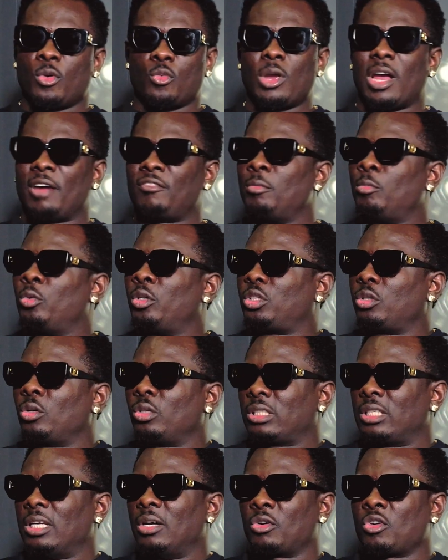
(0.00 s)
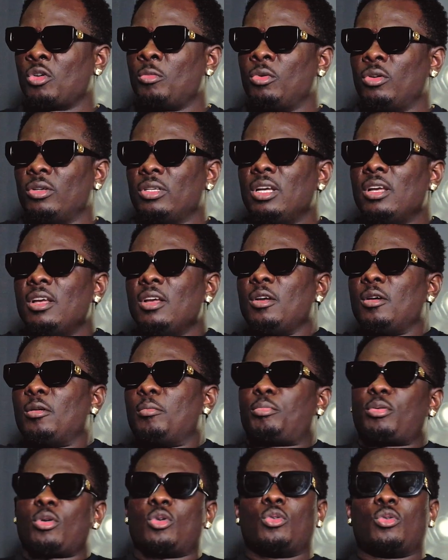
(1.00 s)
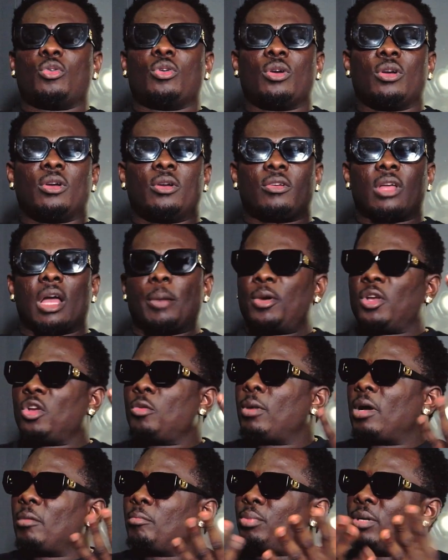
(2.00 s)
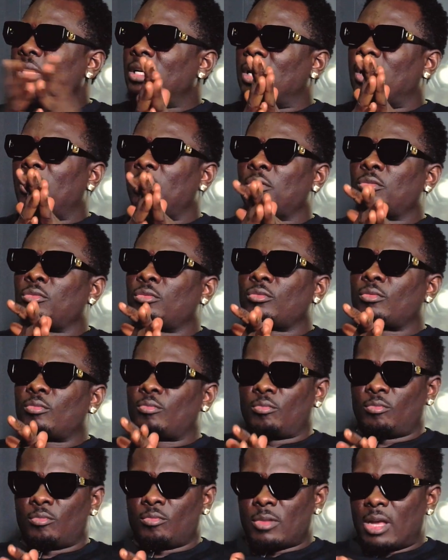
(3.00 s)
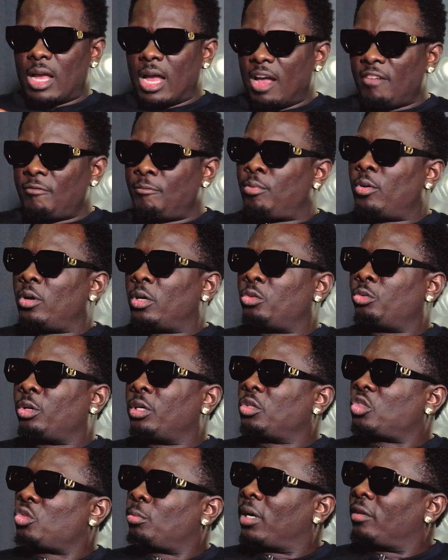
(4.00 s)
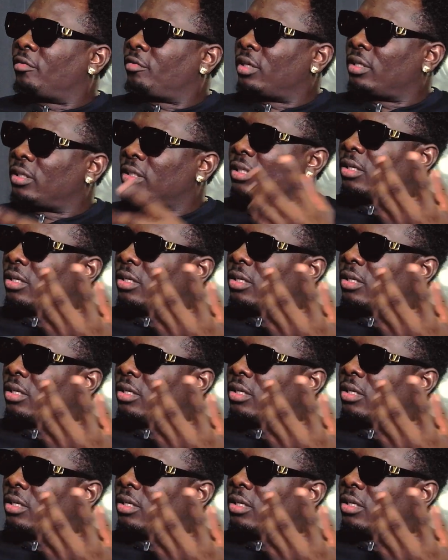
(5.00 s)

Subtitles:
have emotions now. Come on, bro. I'm a human being now. I have blood running to my veins